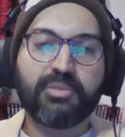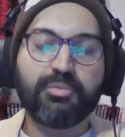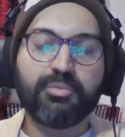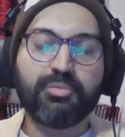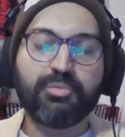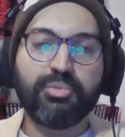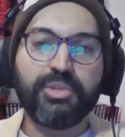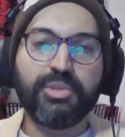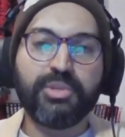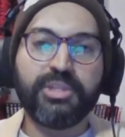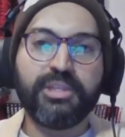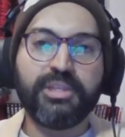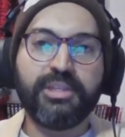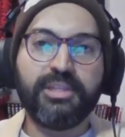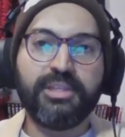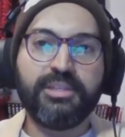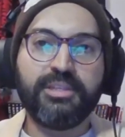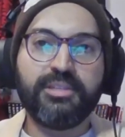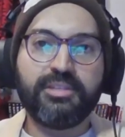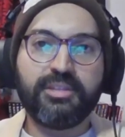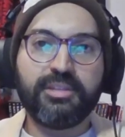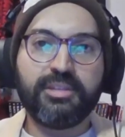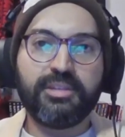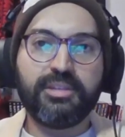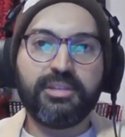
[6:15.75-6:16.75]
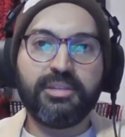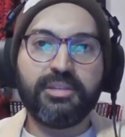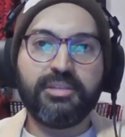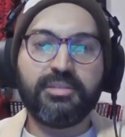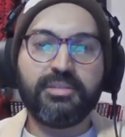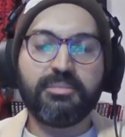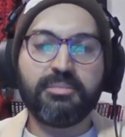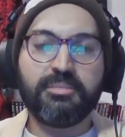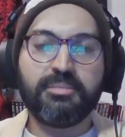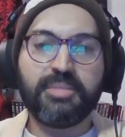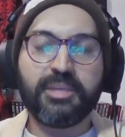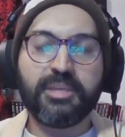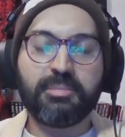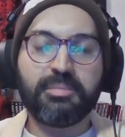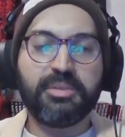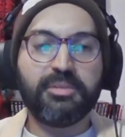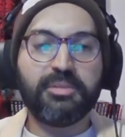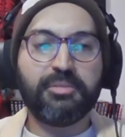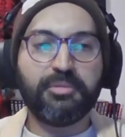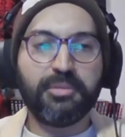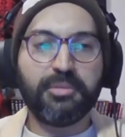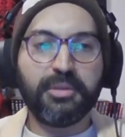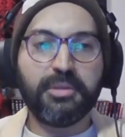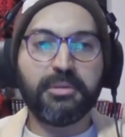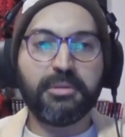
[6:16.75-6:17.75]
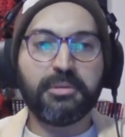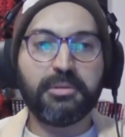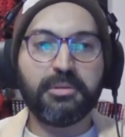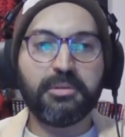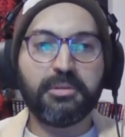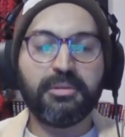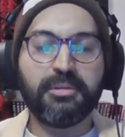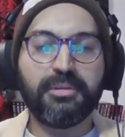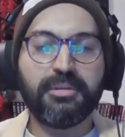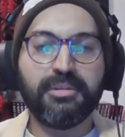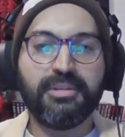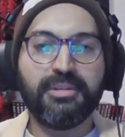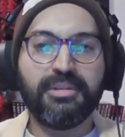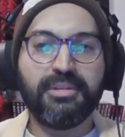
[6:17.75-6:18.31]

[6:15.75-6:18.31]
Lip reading: really did make me feel